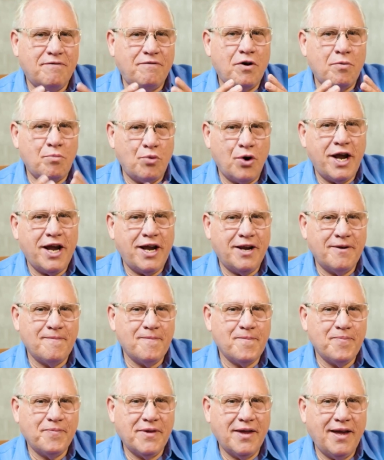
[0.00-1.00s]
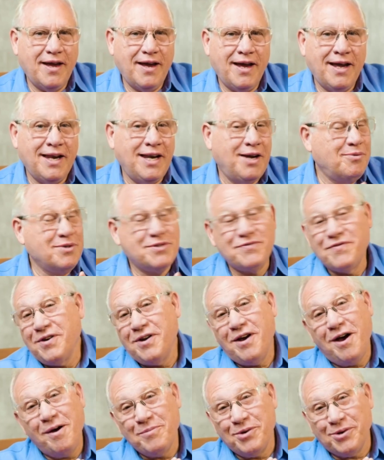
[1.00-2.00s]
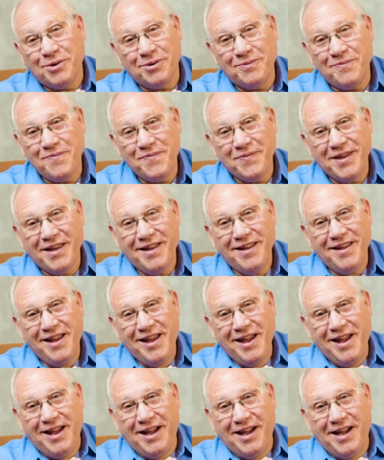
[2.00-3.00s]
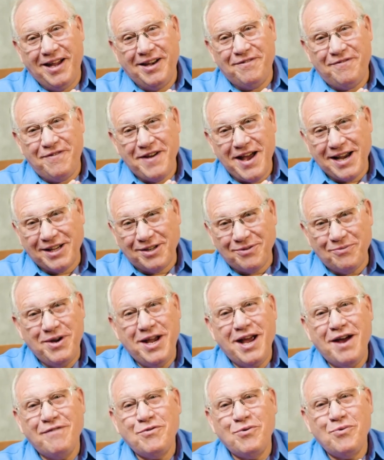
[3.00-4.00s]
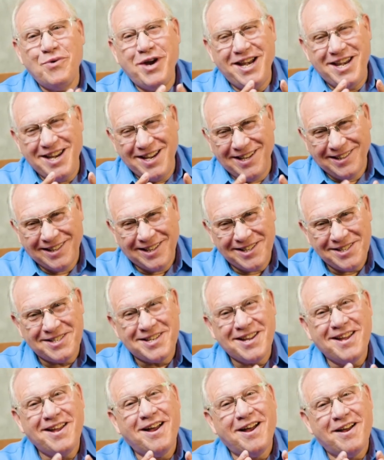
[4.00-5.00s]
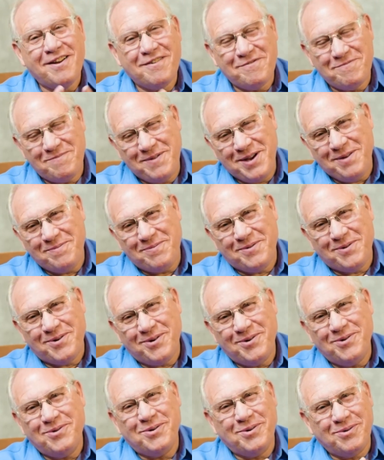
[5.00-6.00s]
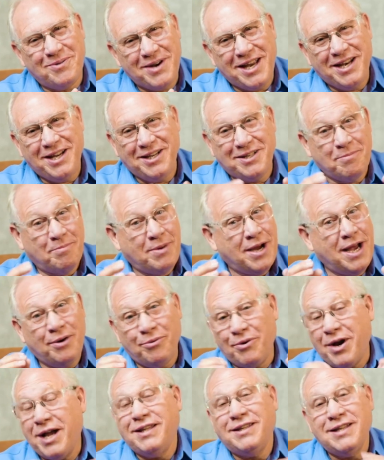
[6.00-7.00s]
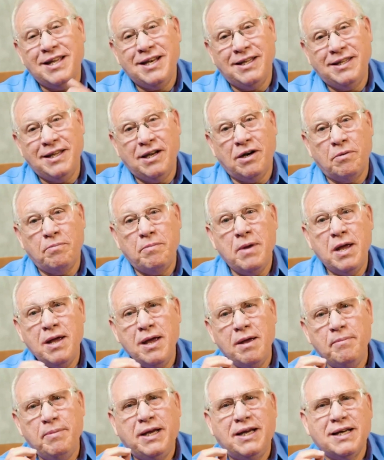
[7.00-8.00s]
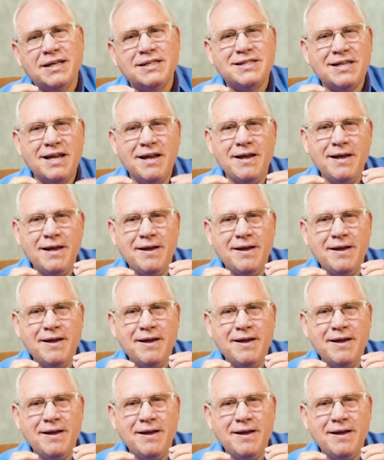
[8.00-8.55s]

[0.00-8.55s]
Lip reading: from rain. And it was phenomenal. In fact, we have a waiting list of people who are ready to buy right then and there, because,